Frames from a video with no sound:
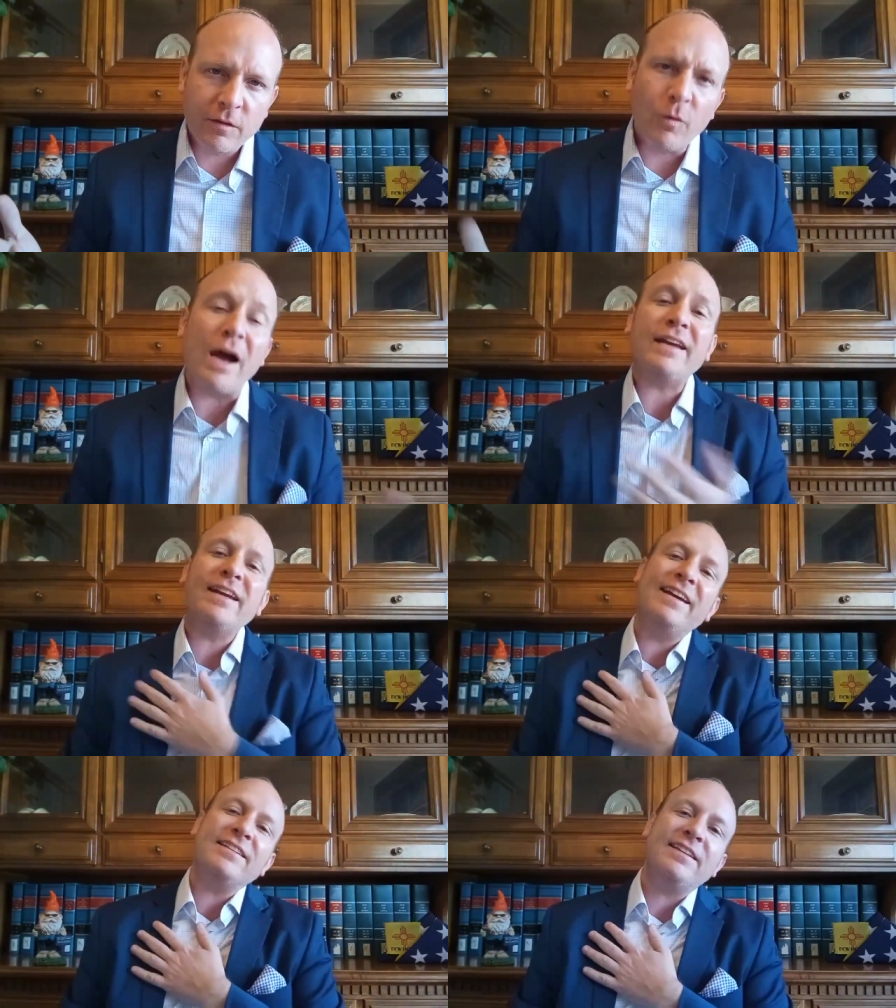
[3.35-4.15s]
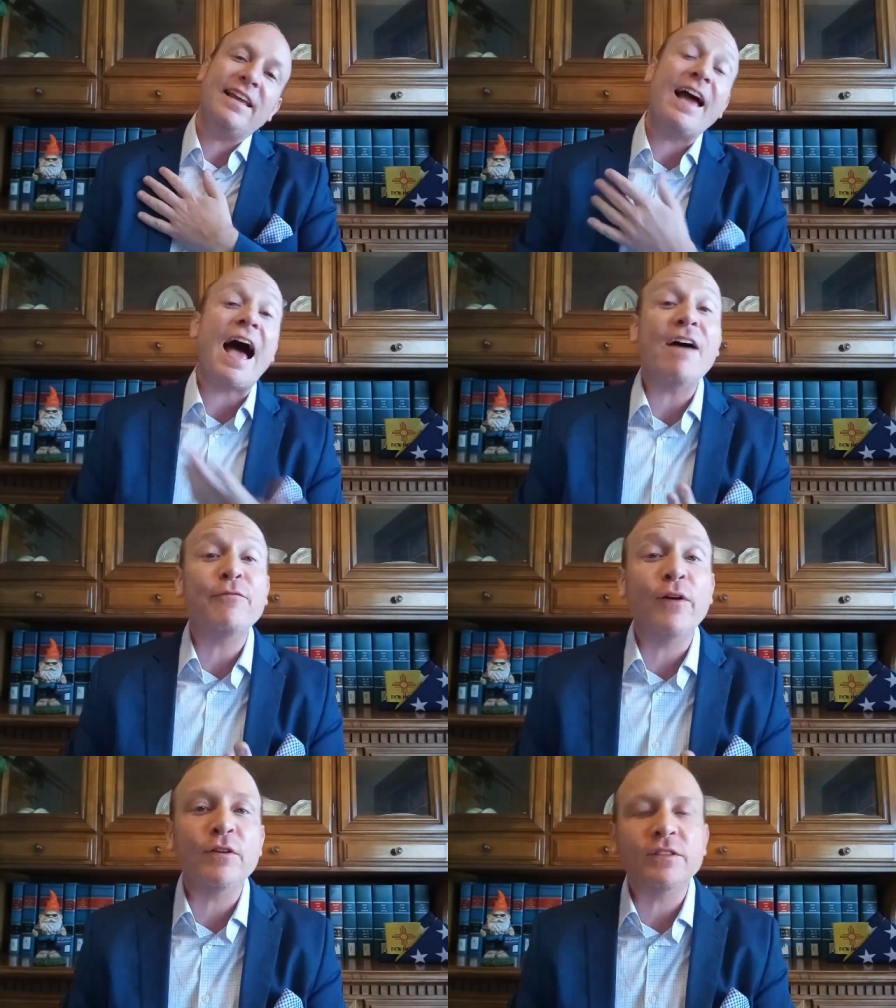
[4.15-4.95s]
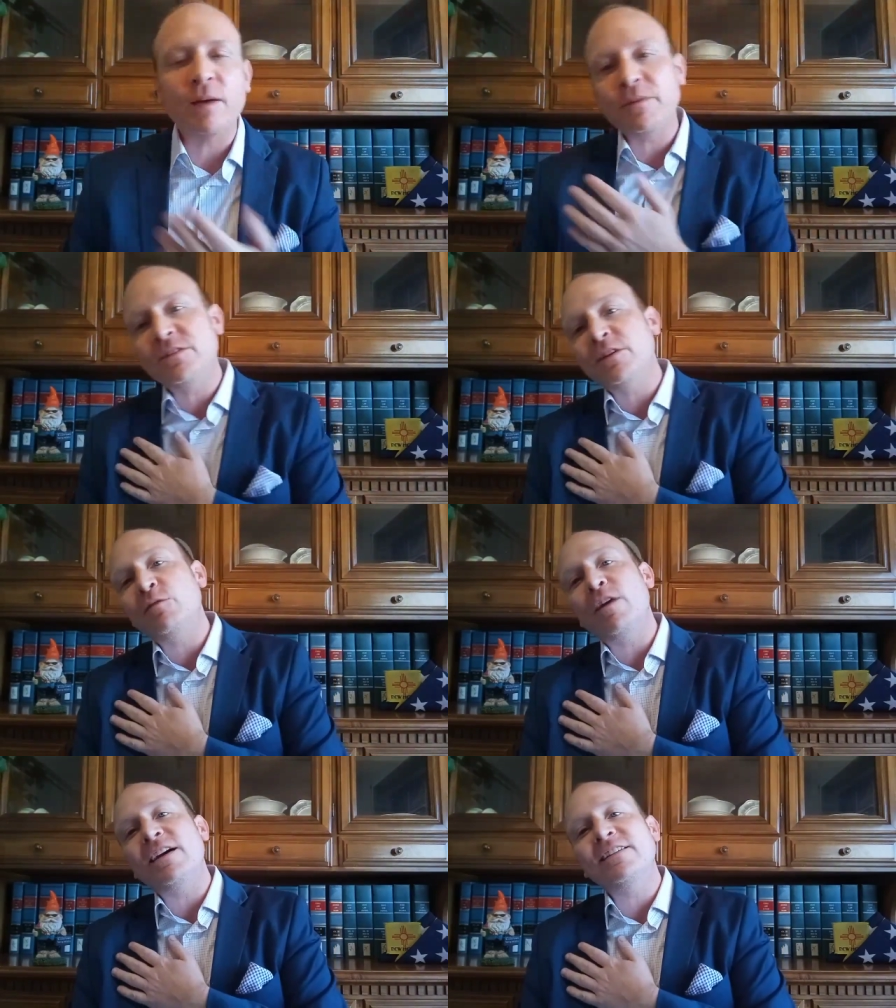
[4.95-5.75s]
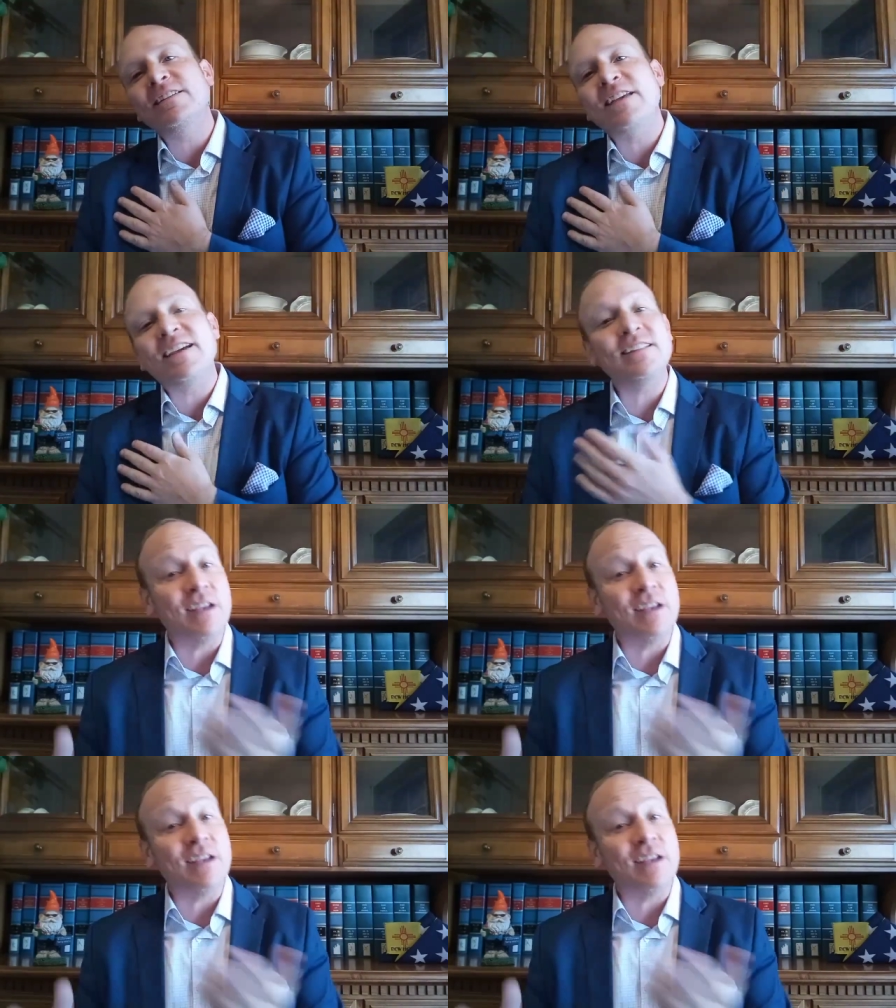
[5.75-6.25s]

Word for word: Well, I can answer that. Hi, folks. I'm attorney Ryan Sise.